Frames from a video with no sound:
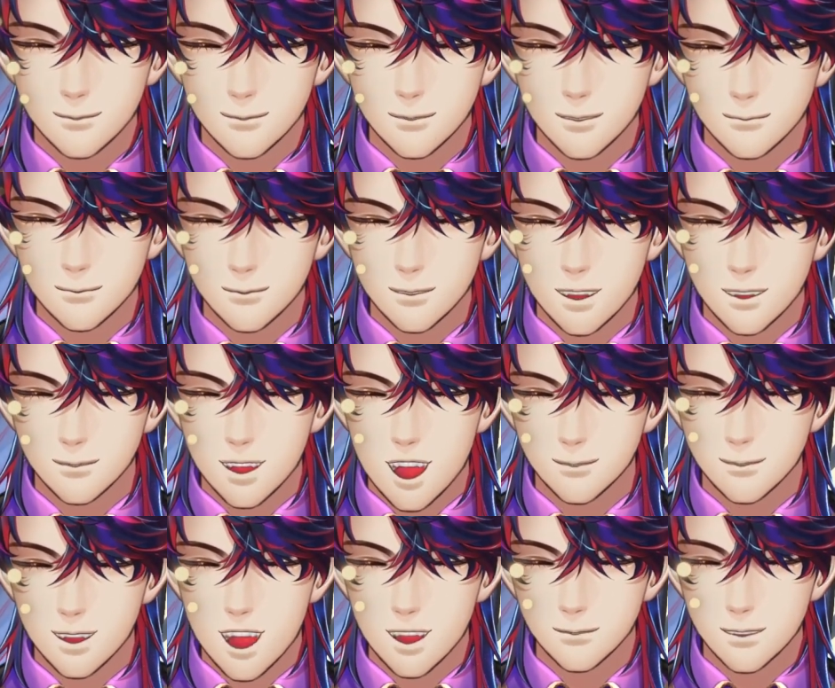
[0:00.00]
sh
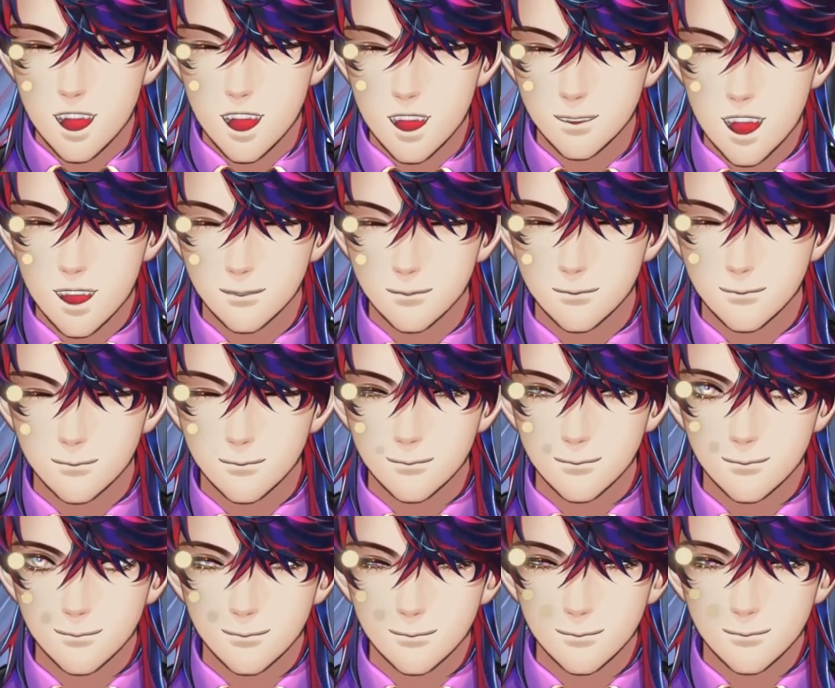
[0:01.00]
snuffle, shuffle.
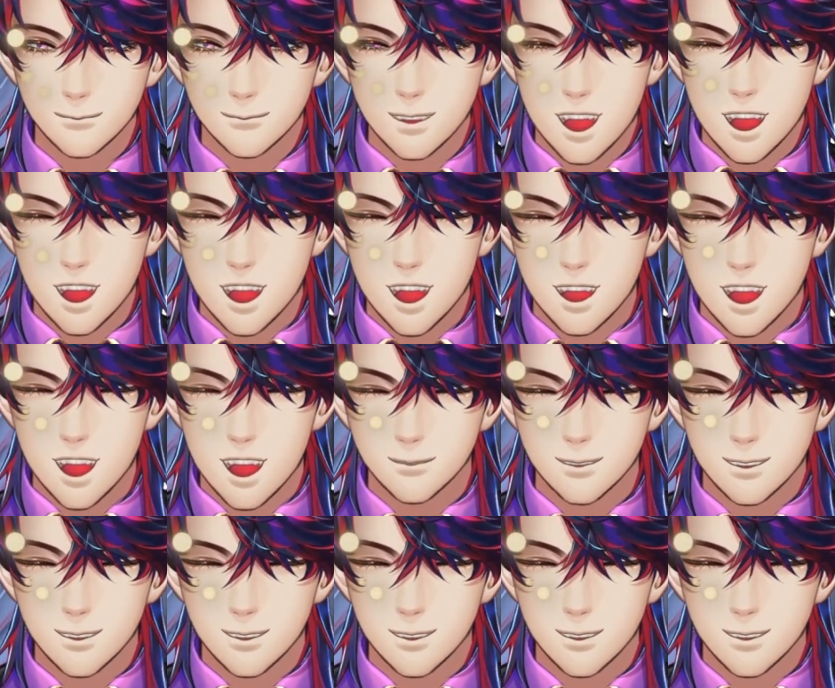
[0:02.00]
Hold on tight.